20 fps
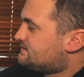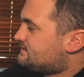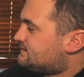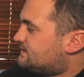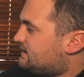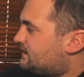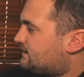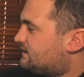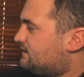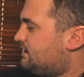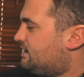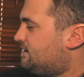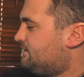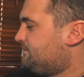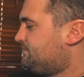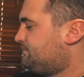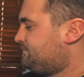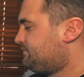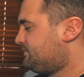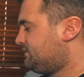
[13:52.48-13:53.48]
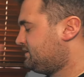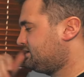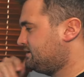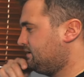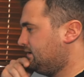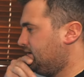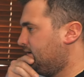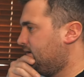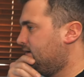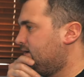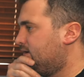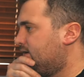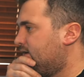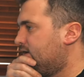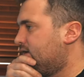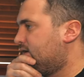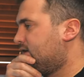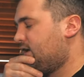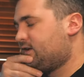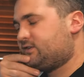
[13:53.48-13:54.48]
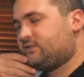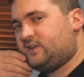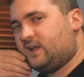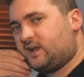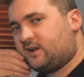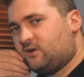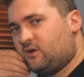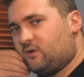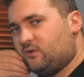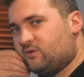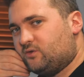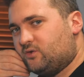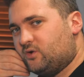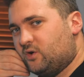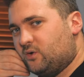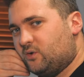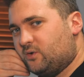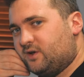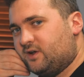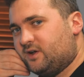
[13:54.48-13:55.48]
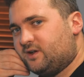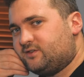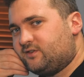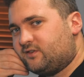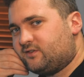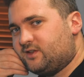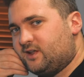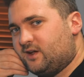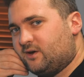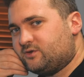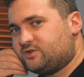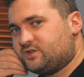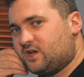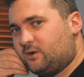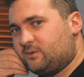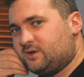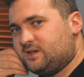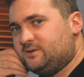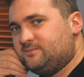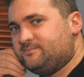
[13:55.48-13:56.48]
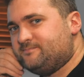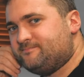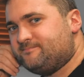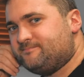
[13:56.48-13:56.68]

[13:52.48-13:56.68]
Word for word: Like that. So let's take her out on the road just now, shall we?